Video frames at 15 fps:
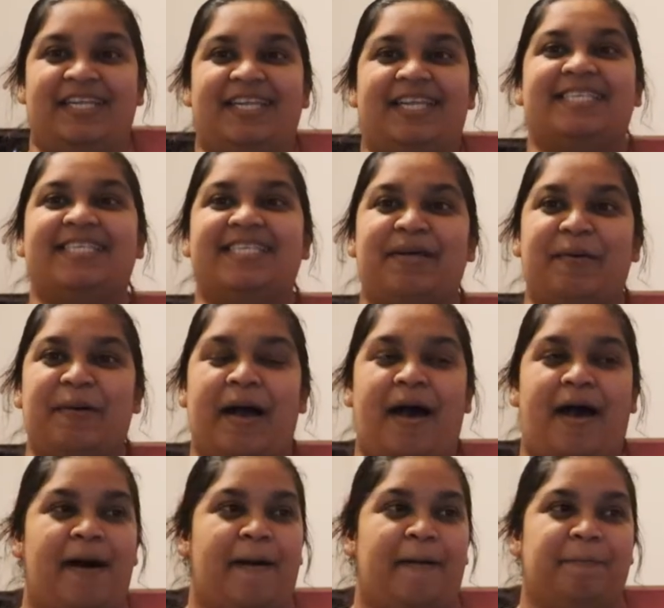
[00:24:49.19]
This is a
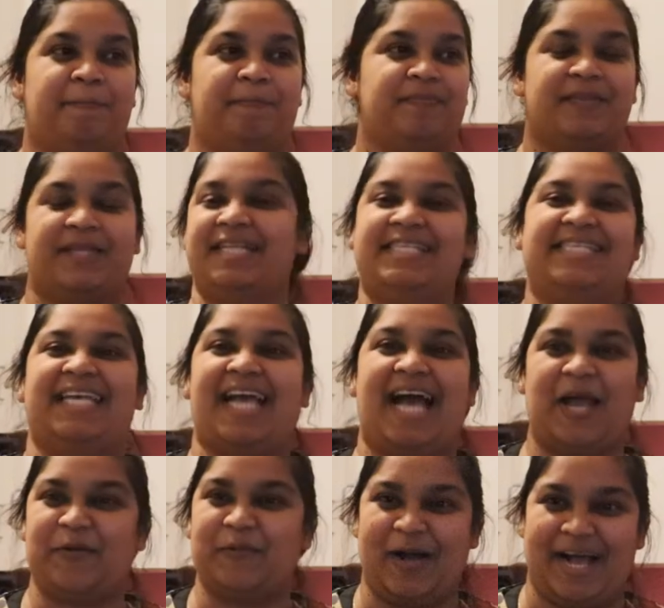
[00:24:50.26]

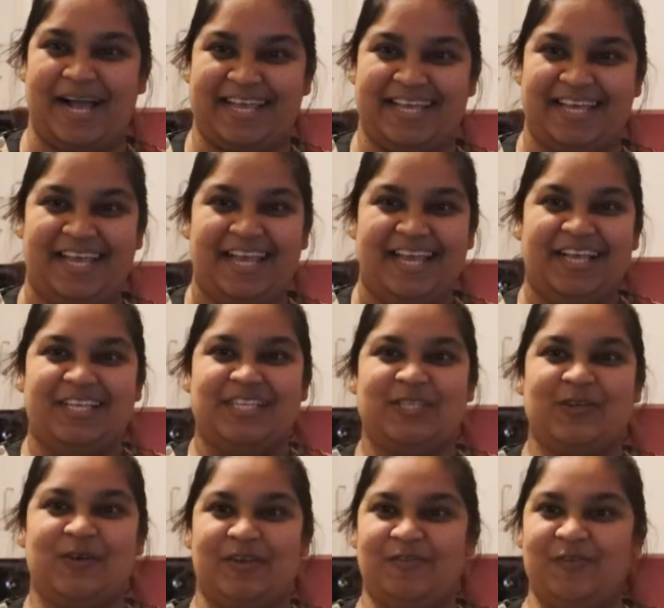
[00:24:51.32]
DIY.
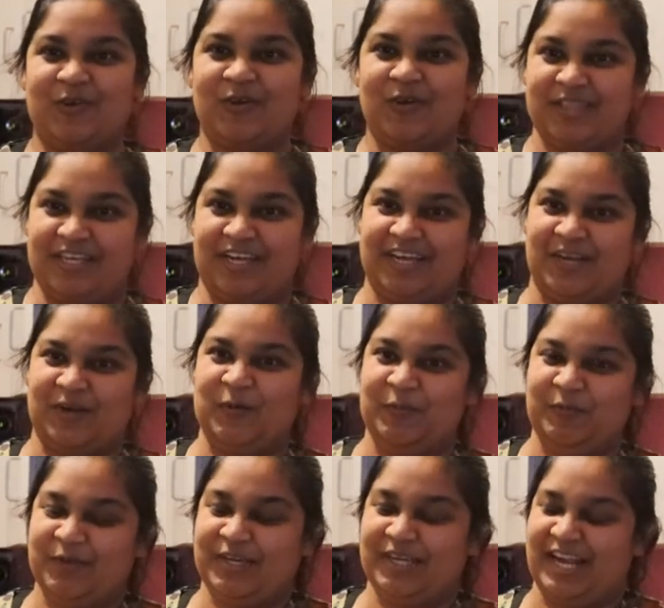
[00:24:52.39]
So if you cook duck at
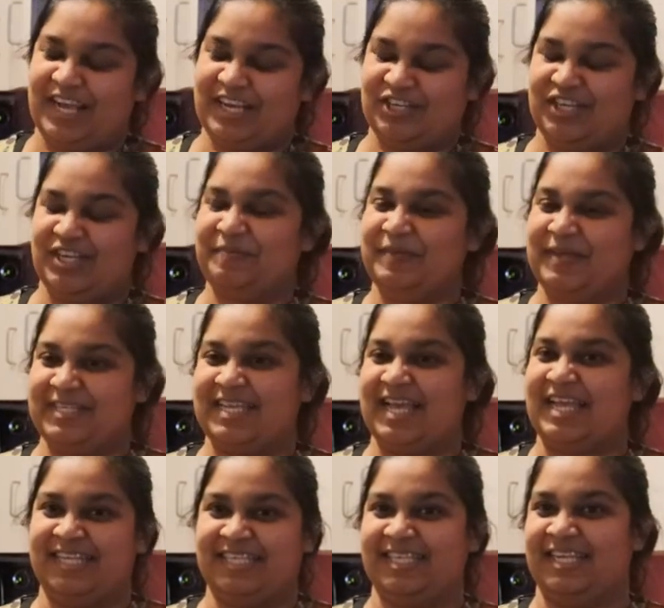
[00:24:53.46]
home, you can actually mix
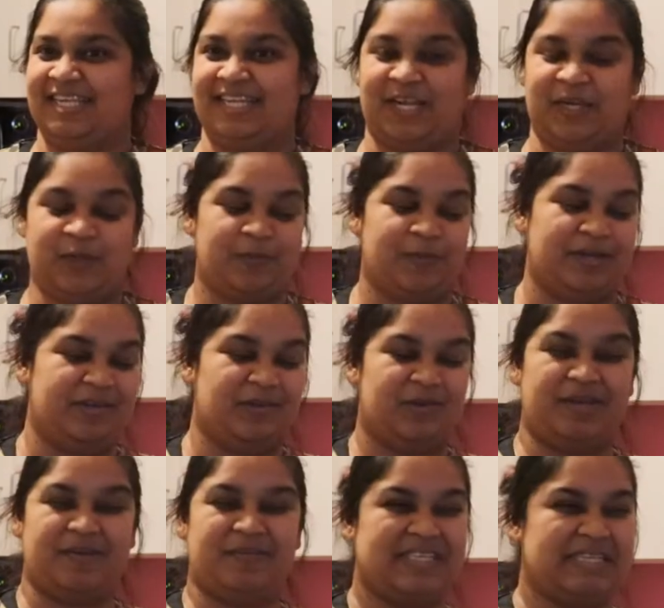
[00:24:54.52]
anything that you want. You
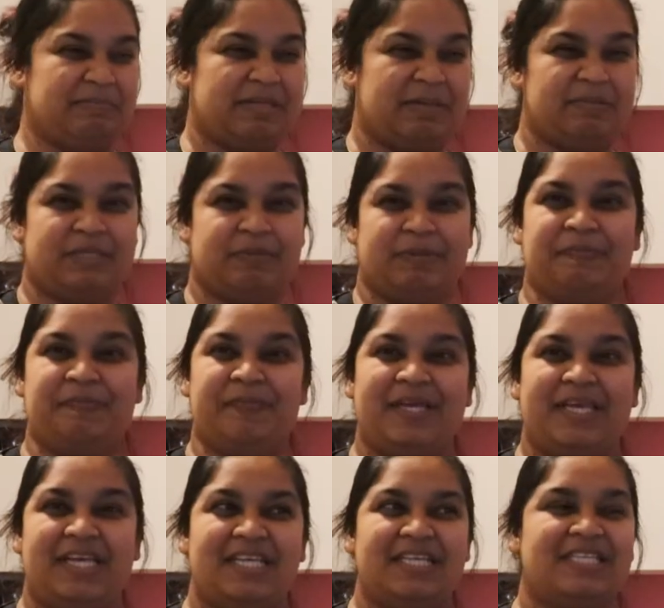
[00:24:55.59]
can sometimes put
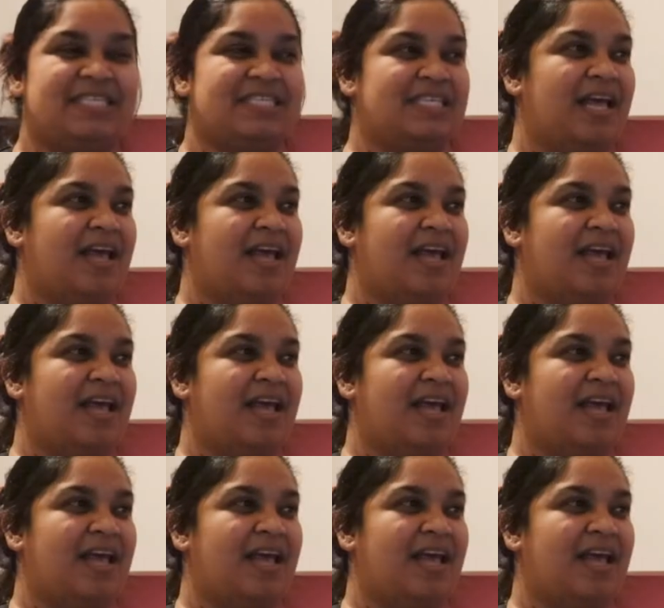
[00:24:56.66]
peas.